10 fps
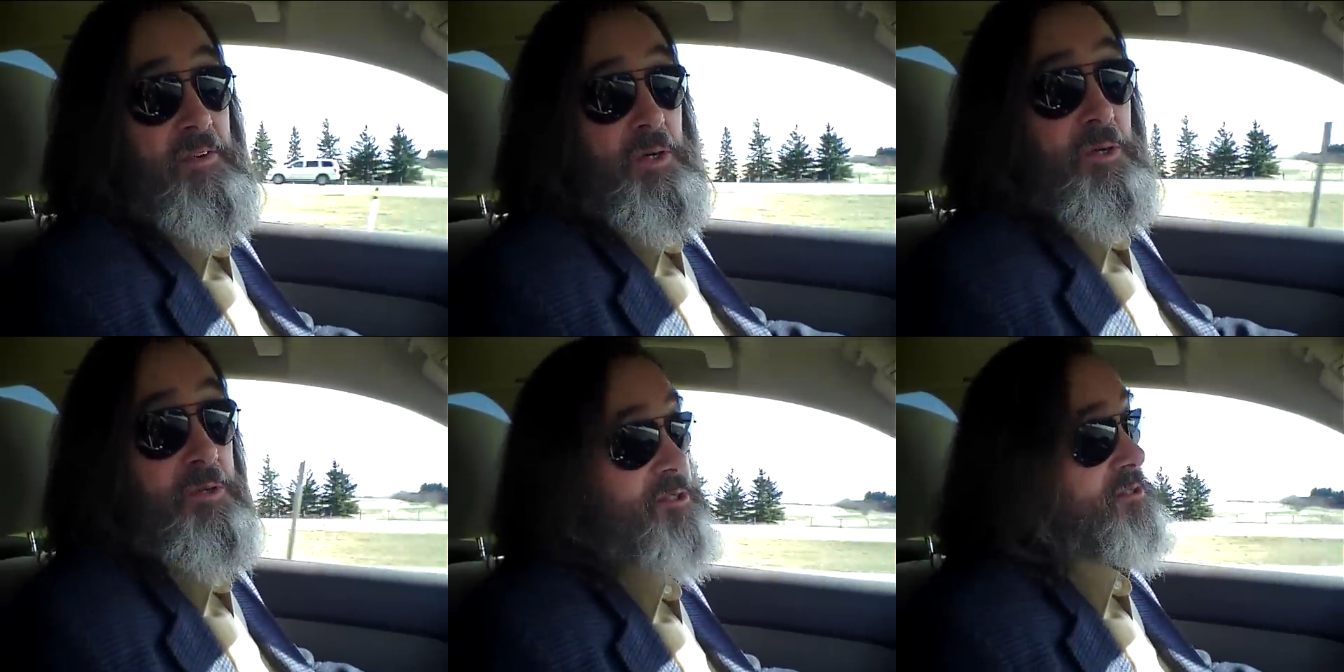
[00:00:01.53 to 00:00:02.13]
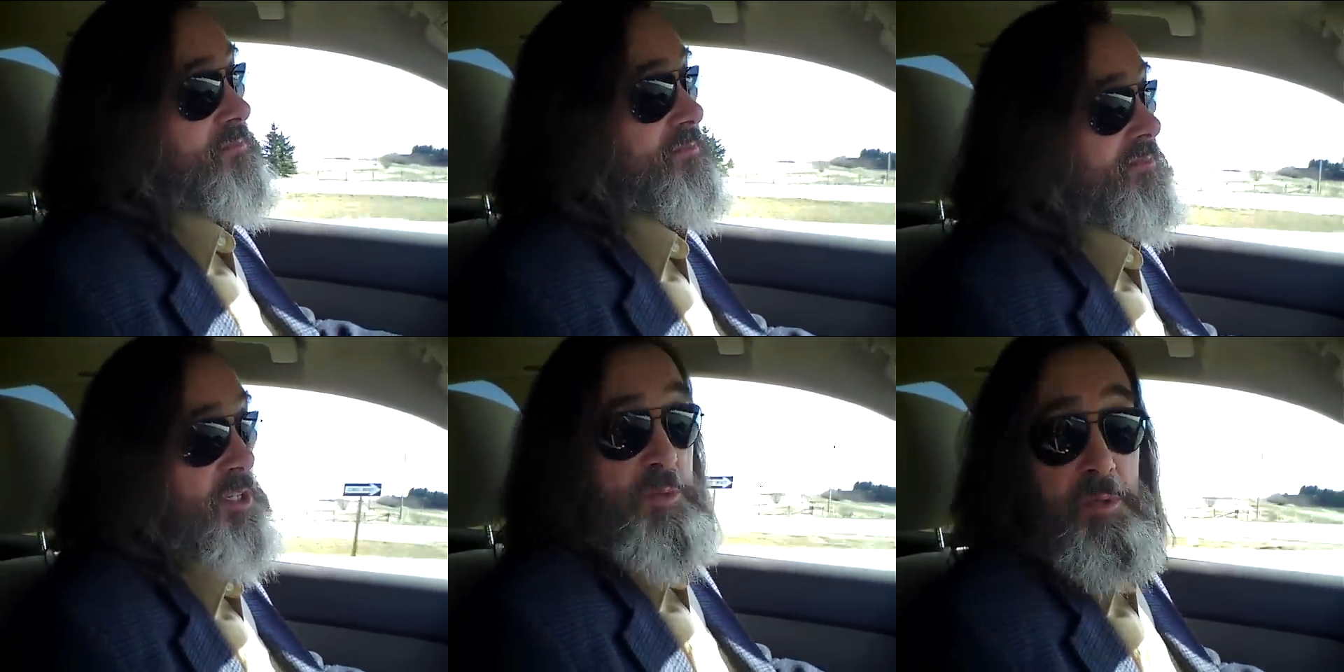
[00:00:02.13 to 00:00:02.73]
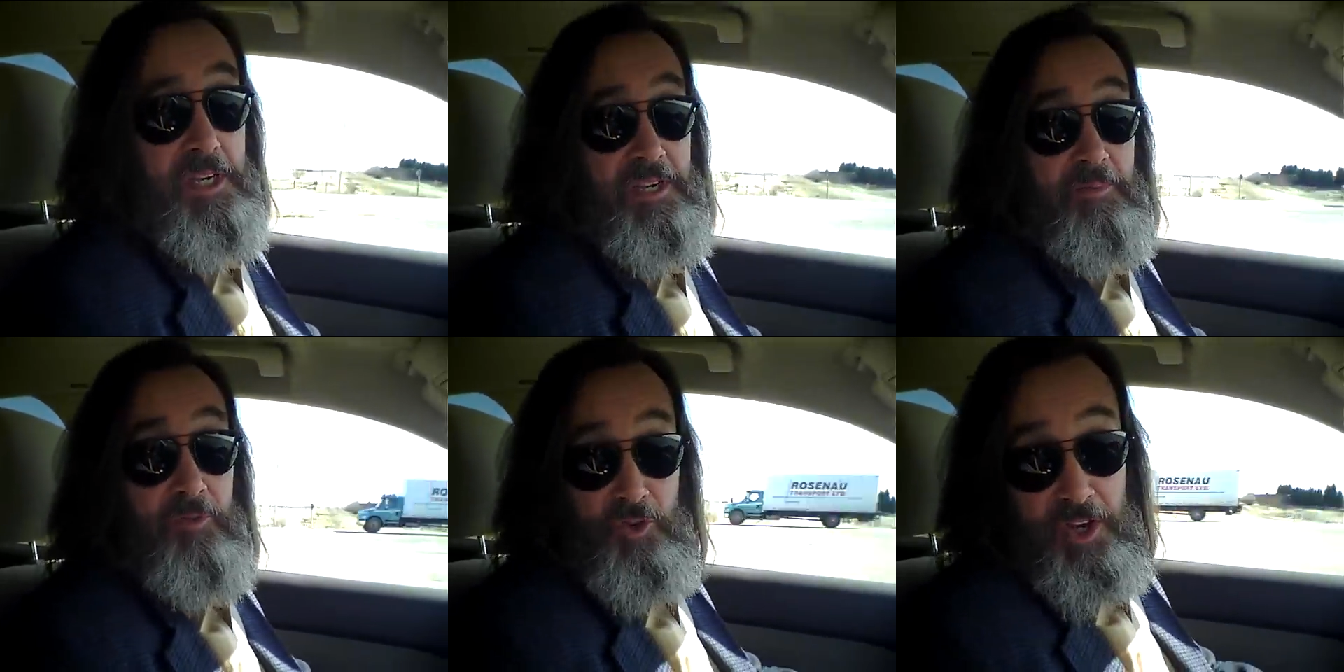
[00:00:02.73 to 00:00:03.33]
folks, it's me,
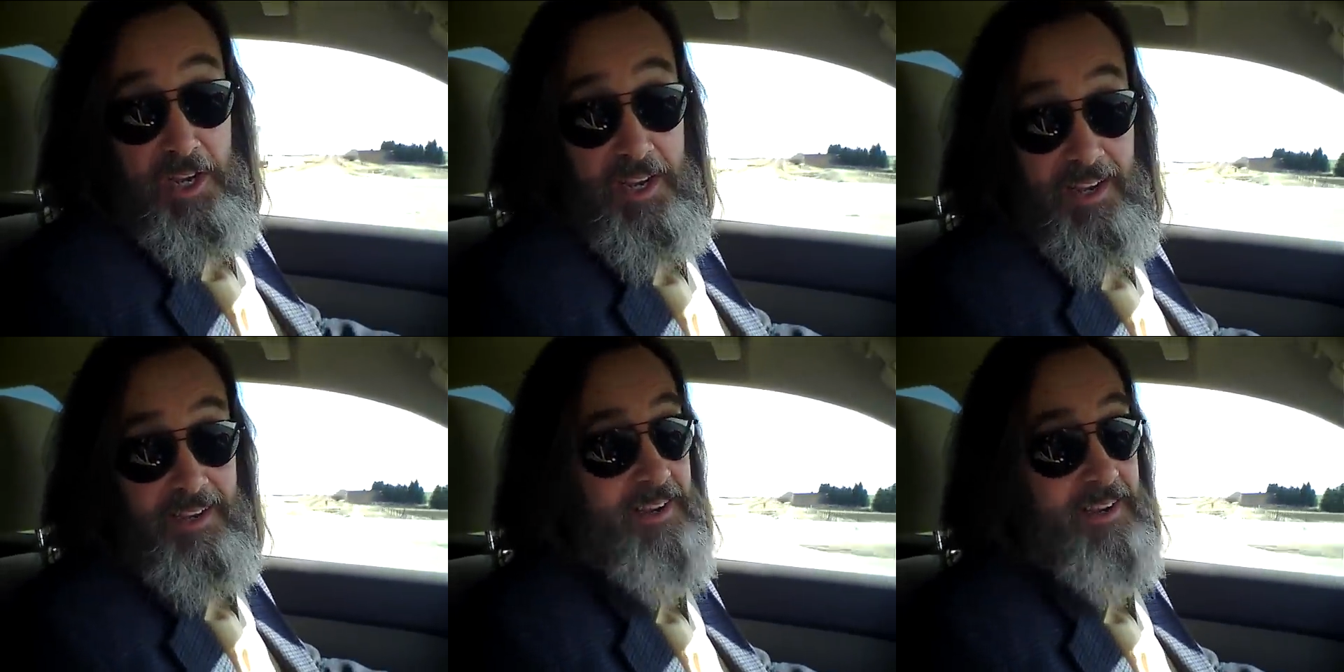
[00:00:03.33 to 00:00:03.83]
Jay,